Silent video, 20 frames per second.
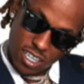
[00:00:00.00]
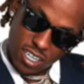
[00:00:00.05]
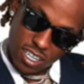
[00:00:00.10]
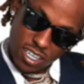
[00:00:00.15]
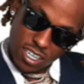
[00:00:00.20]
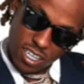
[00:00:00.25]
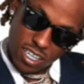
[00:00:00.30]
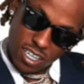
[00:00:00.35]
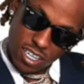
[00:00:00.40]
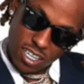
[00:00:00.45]

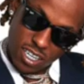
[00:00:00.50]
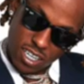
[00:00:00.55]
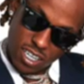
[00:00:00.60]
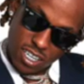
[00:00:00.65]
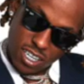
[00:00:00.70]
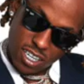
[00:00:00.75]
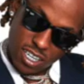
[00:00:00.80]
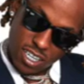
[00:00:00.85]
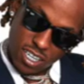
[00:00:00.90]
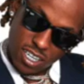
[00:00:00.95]

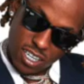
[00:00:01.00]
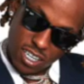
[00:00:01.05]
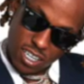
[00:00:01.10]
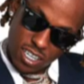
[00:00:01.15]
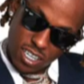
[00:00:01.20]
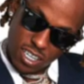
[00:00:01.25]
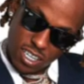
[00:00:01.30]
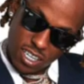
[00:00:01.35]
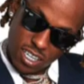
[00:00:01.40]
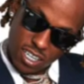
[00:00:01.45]

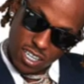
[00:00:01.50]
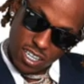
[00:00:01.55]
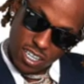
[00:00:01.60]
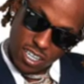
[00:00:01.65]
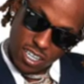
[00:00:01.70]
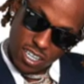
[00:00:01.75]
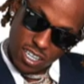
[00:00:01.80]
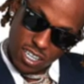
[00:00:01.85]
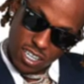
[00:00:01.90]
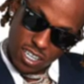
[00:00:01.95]

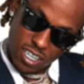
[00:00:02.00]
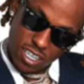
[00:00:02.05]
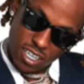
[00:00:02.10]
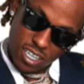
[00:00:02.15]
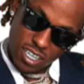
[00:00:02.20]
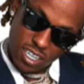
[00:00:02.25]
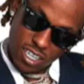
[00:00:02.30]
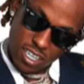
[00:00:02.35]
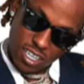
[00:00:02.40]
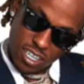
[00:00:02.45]

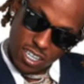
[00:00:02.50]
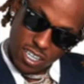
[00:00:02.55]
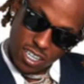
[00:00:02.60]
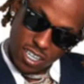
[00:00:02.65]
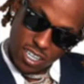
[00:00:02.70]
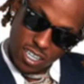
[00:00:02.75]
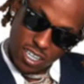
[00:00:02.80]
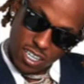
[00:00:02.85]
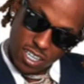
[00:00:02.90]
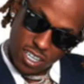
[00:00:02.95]

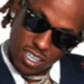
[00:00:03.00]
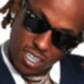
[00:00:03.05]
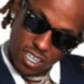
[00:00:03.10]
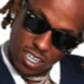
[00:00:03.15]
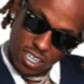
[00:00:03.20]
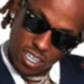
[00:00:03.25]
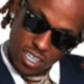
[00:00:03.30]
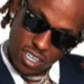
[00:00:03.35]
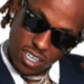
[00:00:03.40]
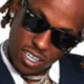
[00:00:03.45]

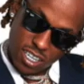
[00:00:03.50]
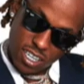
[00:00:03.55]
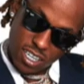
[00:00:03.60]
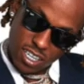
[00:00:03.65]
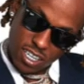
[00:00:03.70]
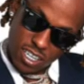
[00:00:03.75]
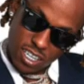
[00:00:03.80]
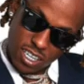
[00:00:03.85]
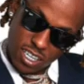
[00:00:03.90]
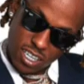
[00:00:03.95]

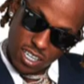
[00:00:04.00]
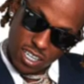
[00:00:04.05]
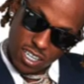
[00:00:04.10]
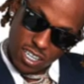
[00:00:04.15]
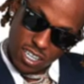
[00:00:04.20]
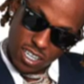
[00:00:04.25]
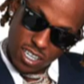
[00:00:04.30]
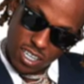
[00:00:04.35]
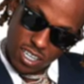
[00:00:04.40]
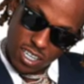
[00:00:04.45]

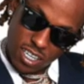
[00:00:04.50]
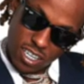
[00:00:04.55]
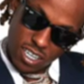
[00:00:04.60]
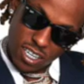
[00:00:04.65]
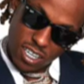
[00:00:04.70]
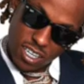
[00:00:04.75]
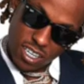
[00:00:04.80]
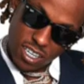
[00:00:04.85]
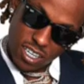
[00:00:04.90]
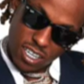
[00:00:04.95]

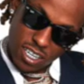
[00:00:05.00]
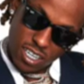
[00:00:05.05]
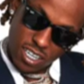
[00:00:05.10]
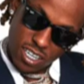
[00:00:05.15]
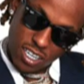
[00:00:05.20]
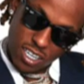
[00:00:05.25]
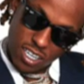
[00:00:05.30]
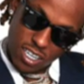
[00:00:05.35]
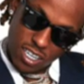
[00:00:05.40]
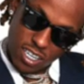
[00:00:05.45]

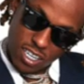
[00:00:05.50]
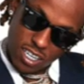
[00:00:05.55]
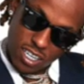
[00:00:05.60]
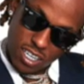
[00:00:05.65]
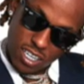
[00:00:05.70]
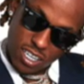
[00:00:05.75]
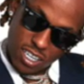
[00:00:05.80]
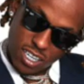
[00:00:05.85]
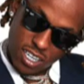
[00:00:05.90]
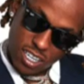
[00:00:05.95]

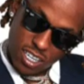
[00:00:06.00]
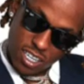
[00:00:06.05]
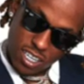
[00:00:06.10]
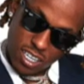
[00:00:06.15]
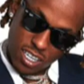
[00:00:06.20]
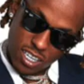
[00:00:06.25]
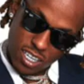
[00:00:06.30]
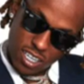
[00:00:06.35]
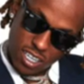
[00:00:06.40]
No words are spoken by the person on screen.